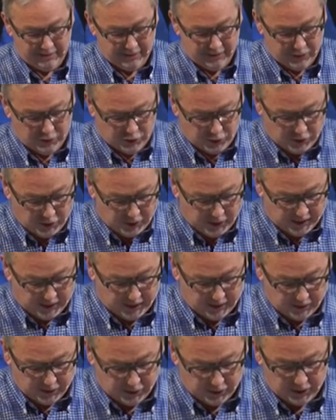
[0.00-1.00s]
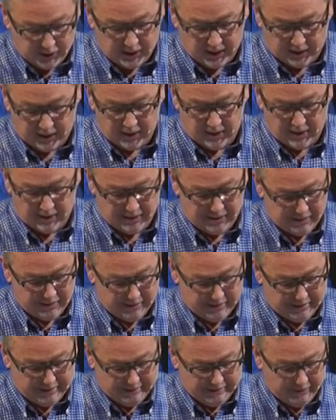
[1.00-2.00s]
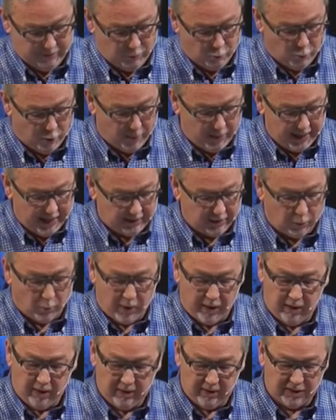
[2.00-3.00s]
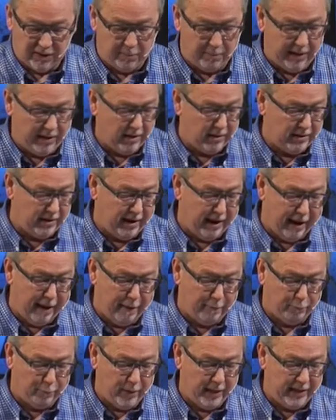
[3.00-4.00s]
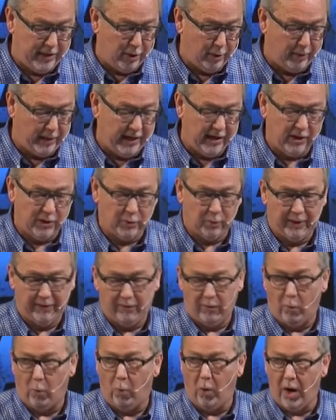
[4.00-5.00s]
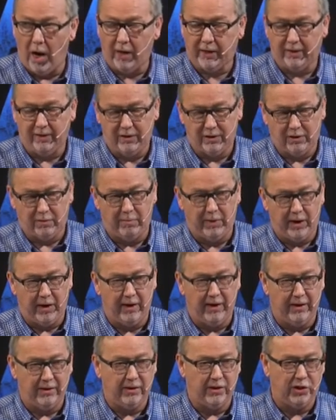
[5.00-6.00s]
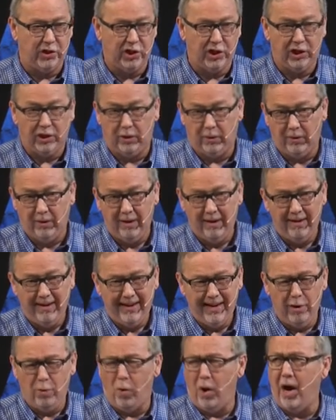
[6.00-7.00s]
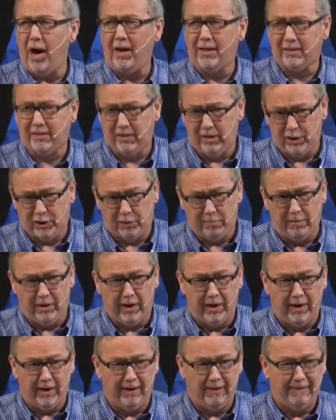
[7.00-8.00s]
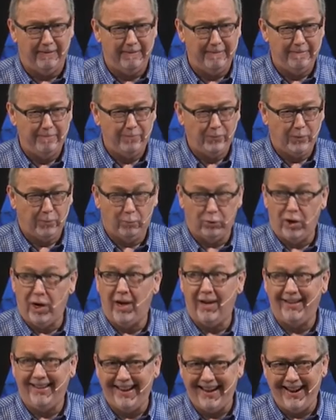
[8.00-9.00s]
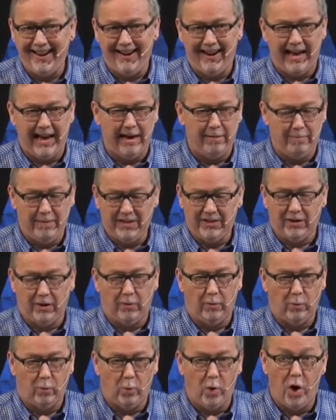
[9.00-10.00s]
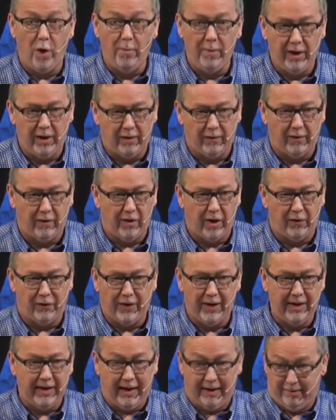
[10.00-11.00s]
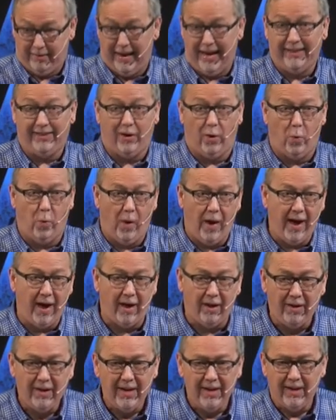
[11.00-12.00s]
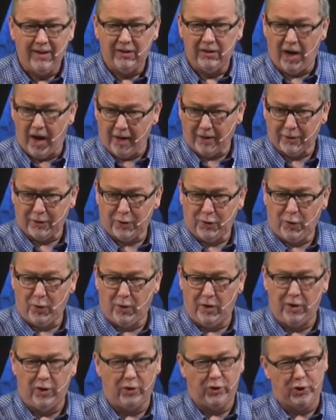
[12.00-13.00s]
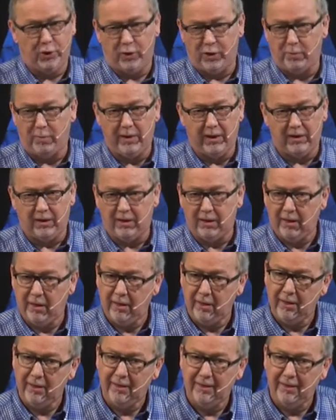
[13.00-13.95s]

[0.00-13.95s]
Sure, you did. Woman at the well, a Samaritan half breed. Nobody else would even walk in Samaria as a Jew. He walks in Samaria. Broad daylight, meets a woman of all things at, at the well, talks to her. No Jewish man did that.